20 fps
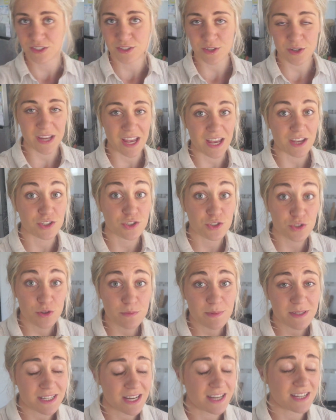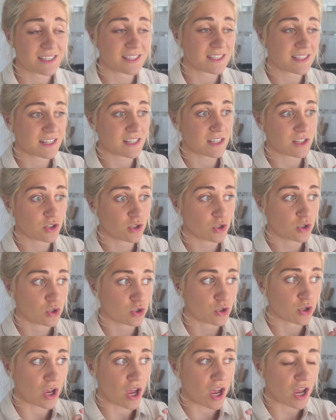So yeah, super tasty
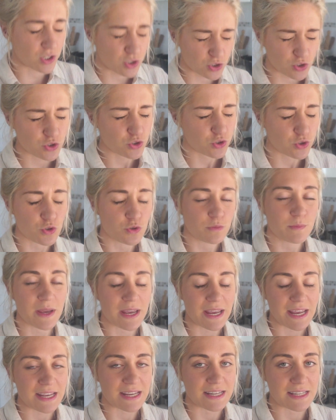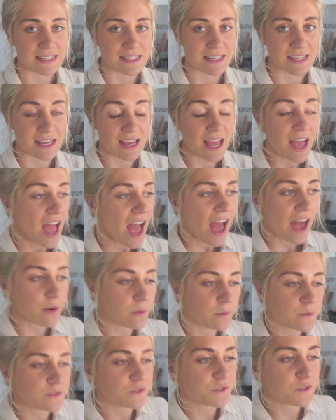and super easy, and
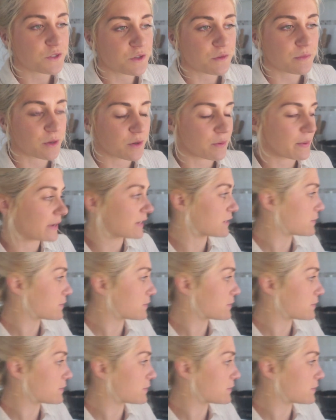also super quick